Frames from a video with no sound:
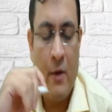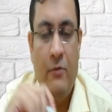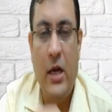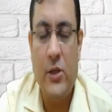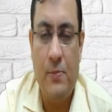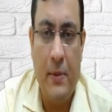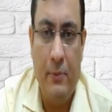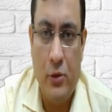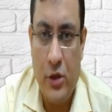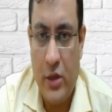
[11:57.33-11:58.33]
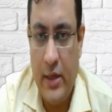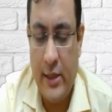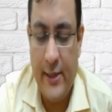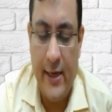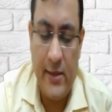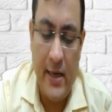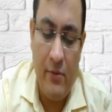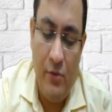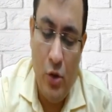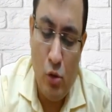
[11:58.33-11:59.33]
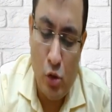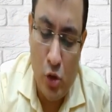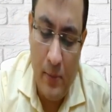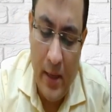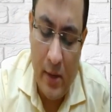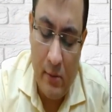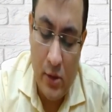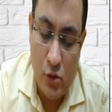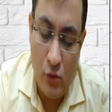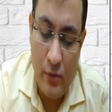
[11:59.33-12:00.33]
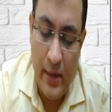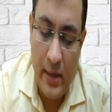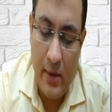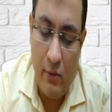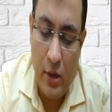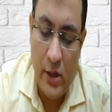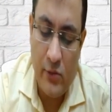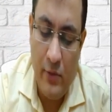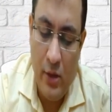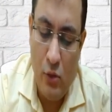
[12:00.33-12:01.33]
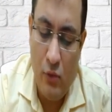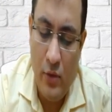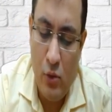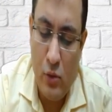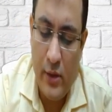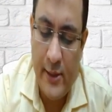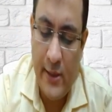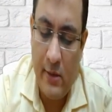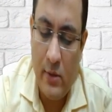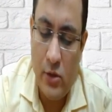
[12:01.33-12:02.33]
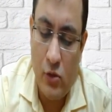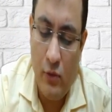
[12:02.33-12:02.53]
First proposition, it says that VU should be equals to VL. Now what is VU? VU is equals to